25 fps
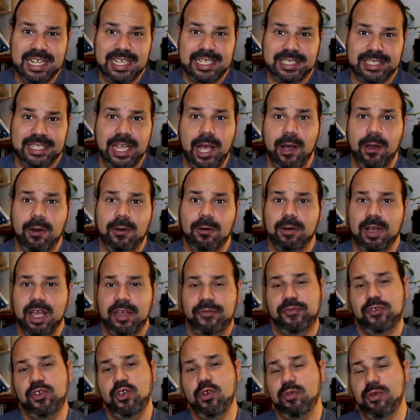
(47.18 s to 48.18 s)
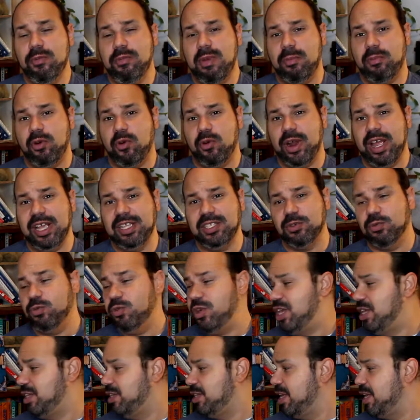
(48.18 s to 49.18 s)
So, if you remember right,
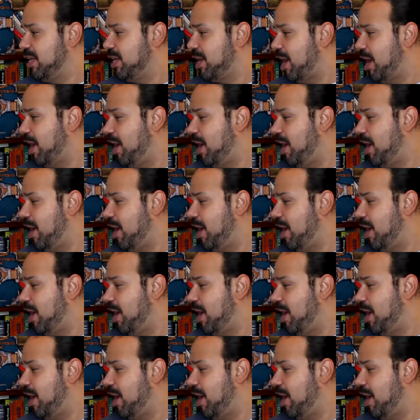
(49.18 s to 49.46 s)
we did